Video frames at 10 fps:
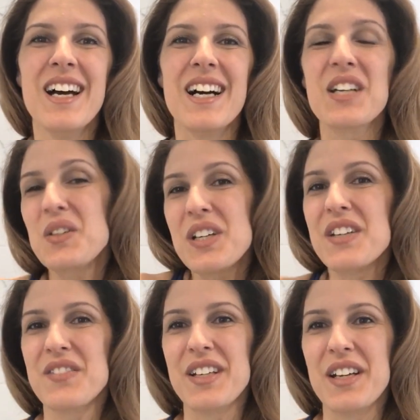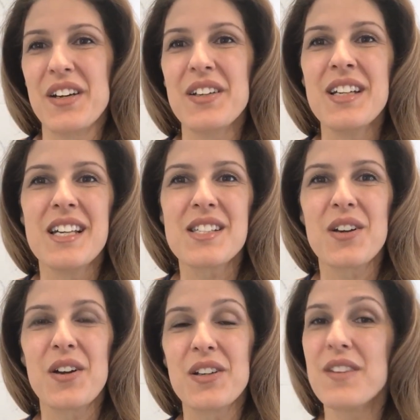a cooking video.
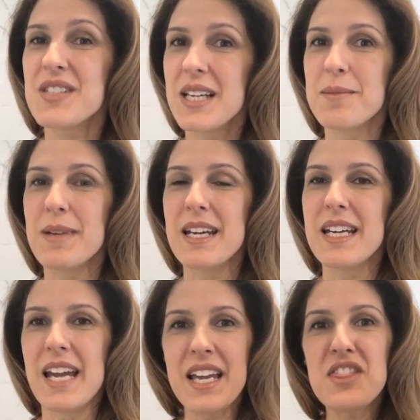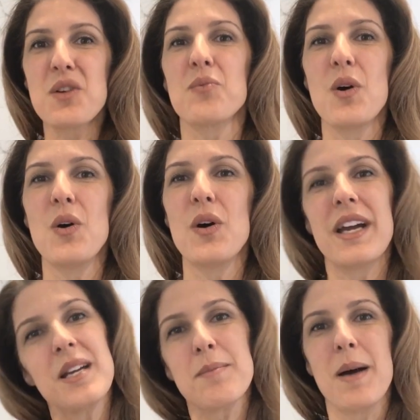So you've seen me in the raw,
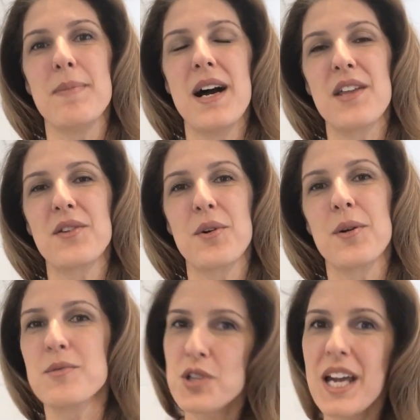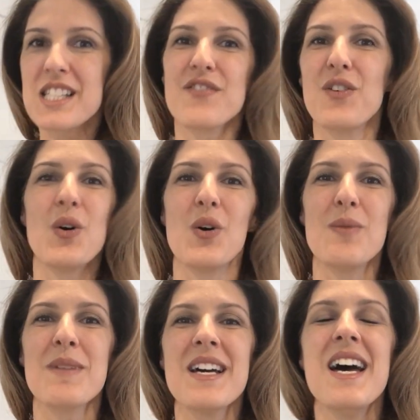in my bathroom,
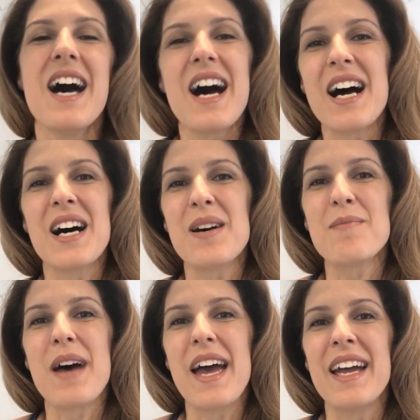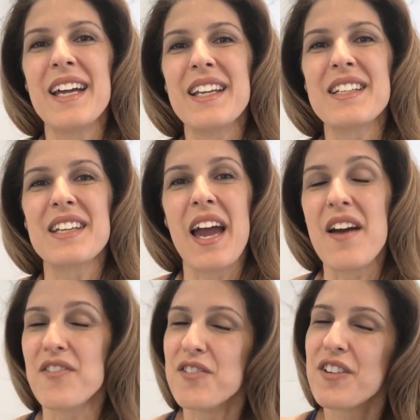transform, and
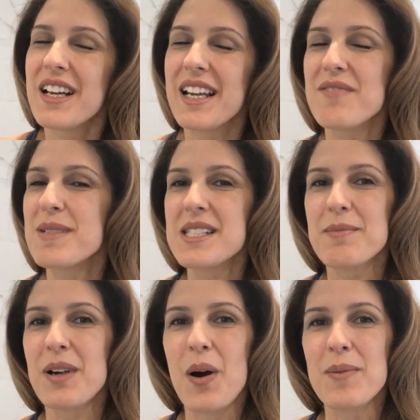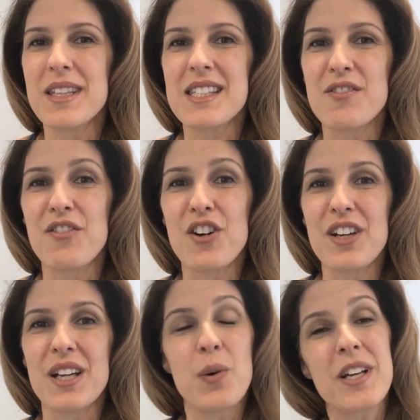yeah, feel free to leave me some comments if you've got
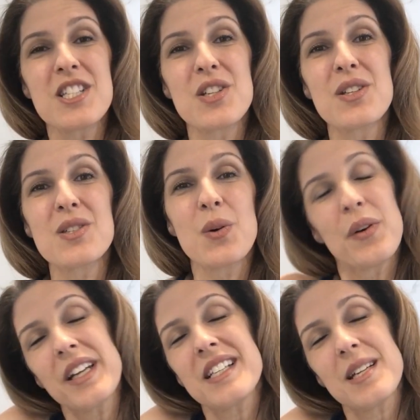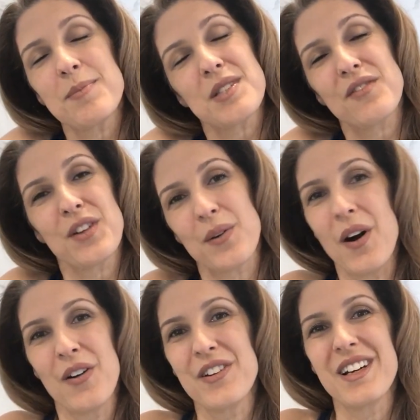any questions or any tips of your
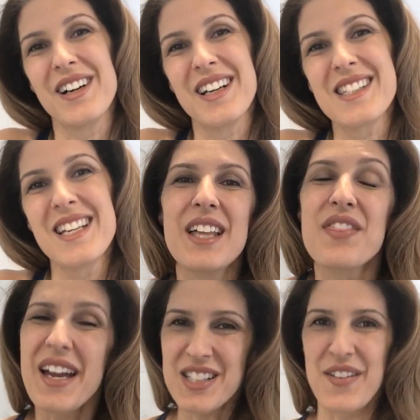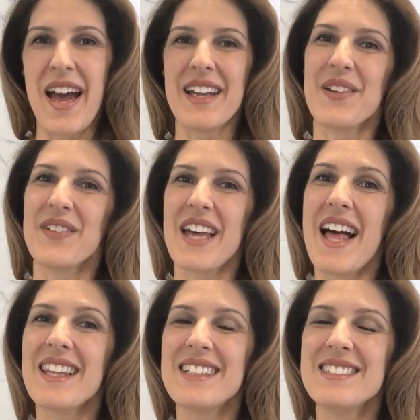own, guys. Thanks for hanging with
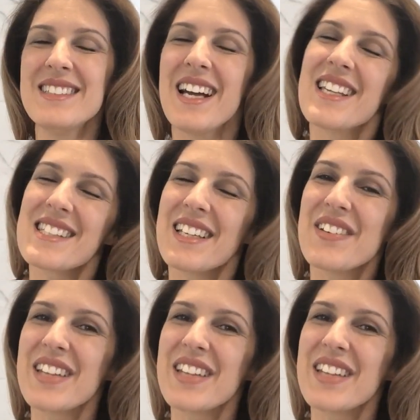Helen. See you in